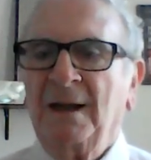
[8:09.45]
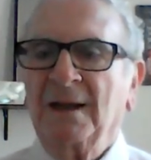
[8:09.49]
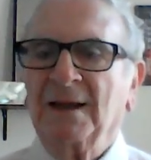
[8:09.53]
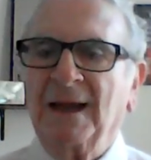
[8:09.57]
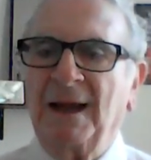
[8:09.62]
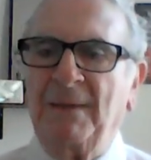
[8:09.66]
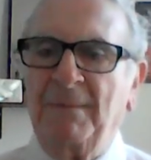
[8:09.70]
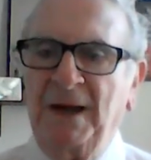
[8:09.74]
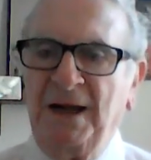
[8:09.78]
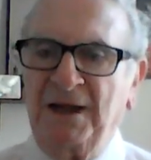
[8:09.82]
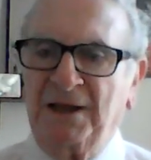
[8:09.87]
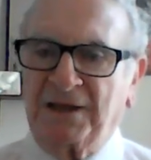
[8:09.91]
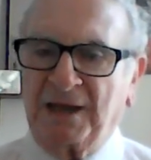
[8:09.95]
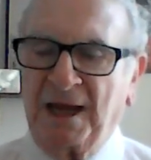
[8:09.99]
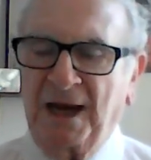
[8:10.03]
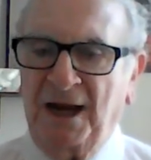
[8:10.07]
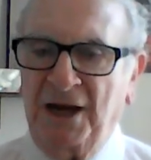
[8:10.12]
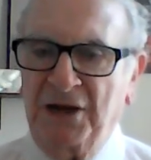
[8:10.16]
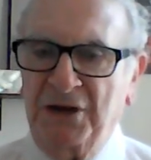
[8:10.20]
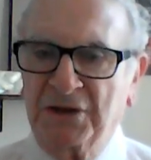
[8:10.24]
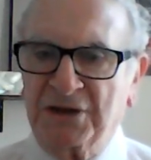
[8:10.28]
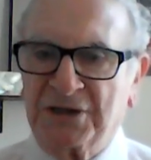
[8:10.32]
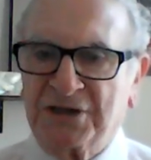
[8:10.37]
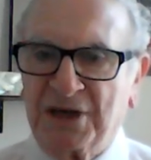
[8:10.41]
Let me tell
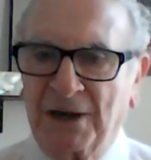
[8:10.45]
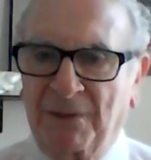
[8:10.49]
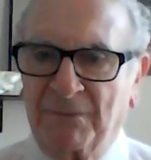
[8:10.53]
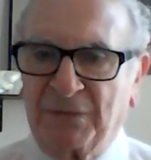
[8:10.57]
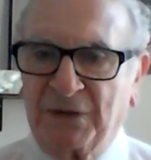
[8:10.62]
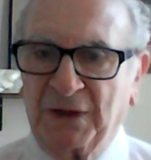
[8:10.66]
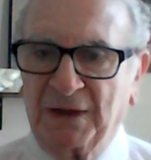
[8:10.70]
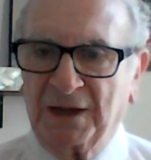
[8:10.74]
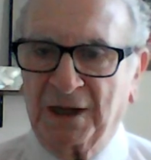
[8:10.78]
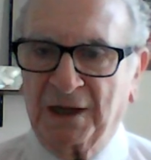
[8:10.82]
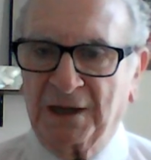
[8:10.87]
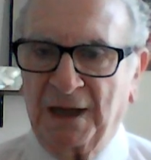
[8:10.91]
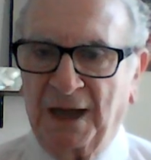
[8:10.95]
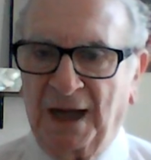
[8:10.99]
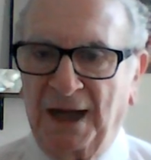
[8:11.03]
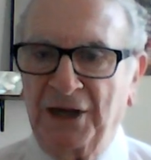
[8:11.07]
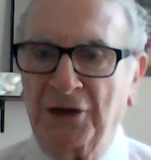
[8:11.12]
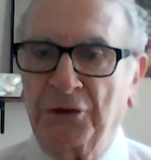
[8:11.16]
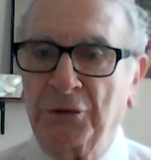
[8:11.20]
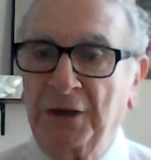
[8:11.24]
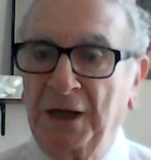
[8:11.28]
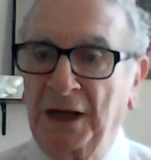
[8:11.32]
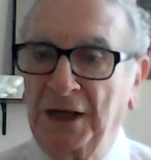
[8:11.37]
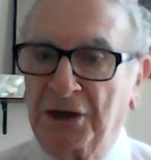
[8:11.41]
you something today.
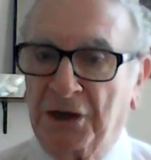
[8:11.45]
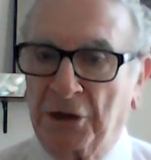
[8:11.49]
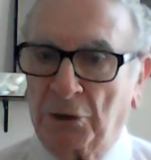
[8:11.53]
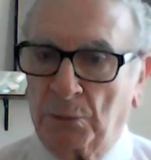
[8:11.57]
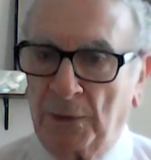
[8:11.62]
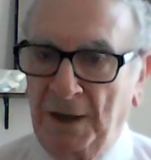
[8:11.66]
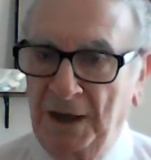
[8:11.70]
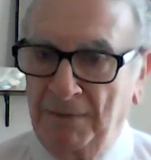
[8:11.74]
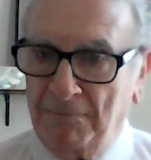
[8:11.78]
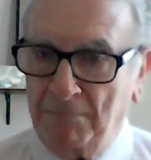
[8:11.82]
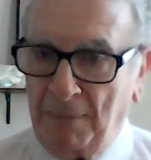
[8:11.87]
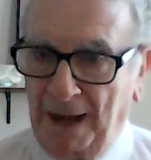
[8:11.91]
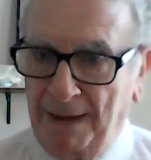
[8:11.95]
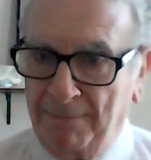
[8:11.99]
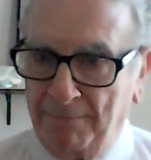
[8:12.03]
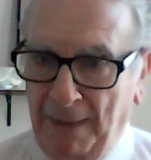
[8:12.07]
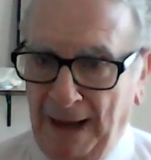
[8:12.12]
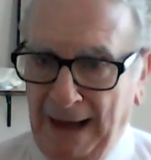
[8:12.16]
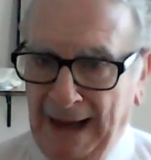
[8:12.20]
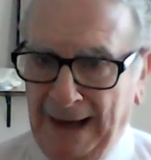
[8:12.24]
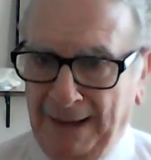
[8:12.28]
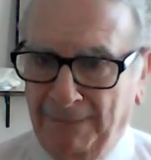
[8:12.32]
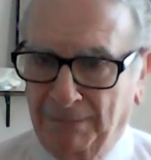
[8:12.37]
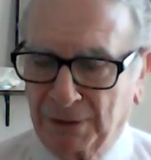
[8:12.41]
You need to read my
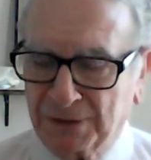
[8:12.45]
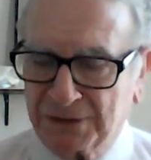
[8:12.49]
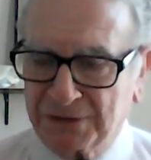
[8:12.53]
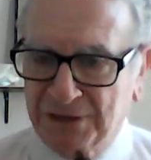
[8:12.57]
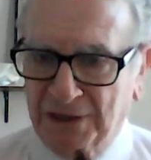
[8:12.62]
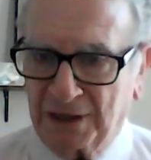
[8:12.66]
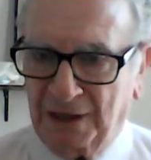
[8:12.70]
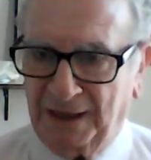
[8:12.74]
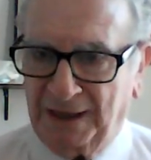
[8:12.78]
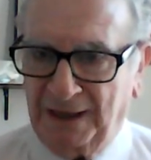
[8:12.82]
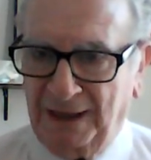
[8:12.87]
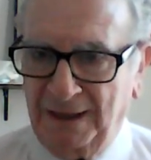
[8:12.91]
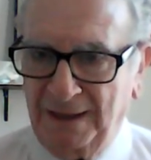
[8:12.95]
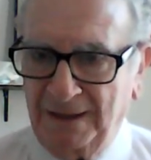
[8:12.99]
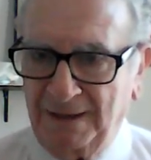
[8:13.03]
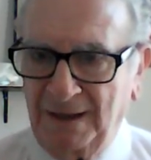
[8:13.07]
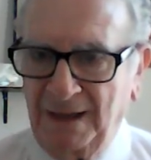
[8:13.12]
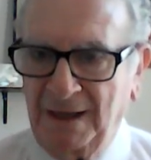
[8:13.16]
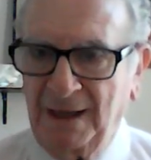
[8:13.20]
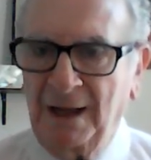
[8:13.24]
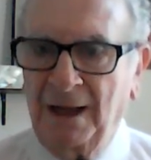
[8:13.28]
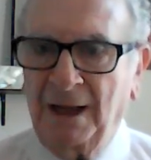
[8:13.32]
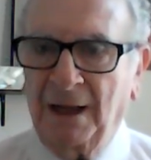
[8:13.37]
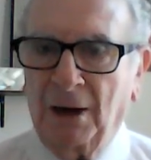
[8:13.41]
Bible study
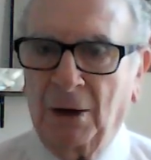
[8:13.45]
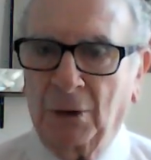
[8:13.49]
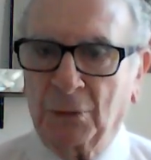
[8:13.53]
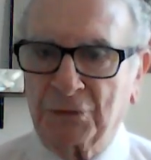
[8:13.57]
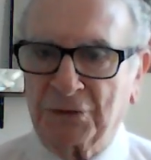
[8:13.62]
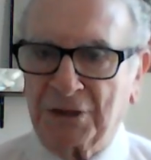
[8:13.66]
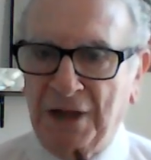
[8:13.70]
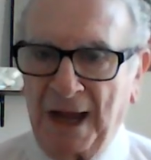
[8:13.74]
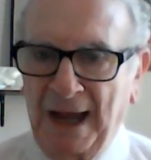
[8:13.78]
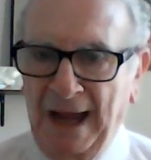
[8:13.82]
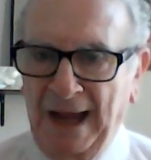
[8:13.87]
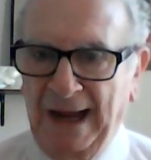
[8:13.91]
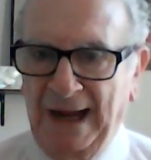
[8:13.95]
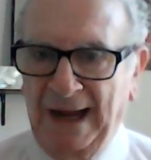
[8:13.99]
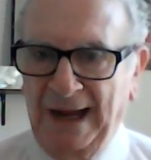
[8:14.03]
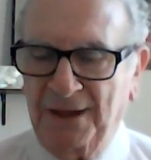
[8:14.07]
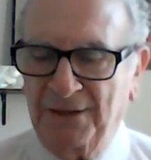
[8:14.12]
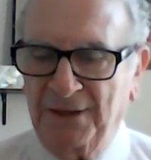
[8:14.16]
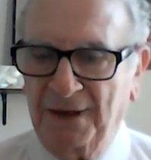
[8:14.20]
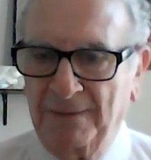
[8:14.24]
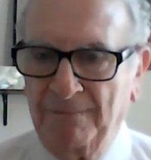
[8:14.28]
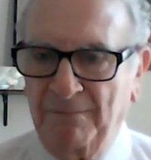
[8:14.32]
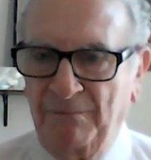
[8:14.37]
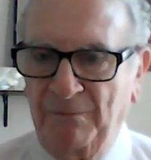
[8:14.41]
on tithing.